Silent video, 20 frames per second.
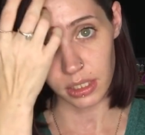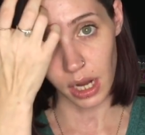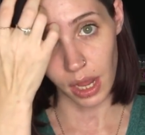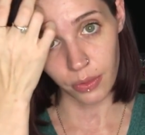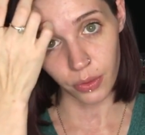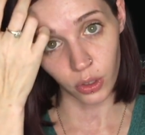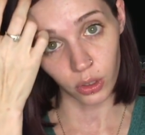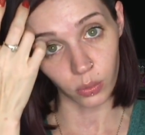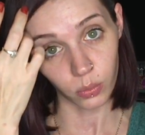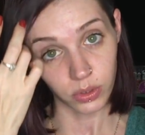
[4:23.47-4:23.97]
I
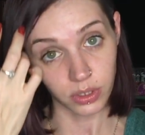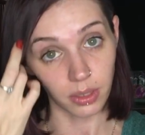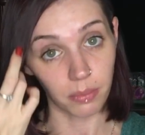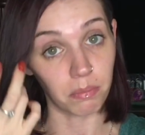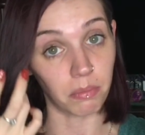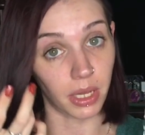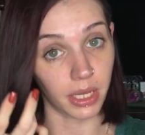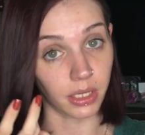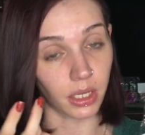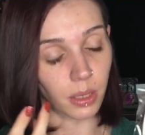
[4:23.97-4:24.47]
thought it was a
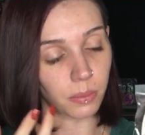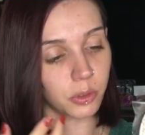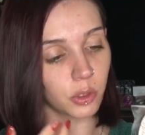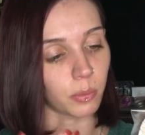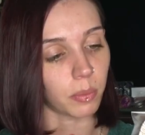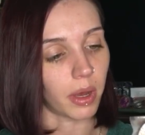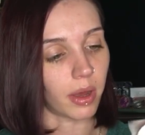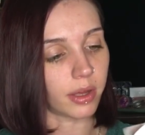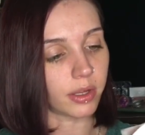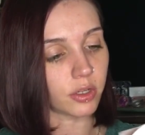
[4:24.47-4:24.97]
makeup
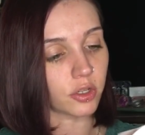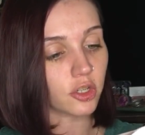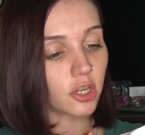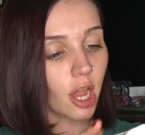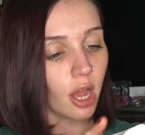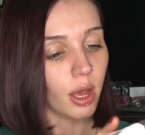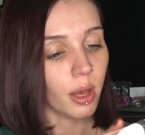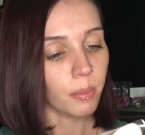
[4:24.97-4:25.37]
sponge,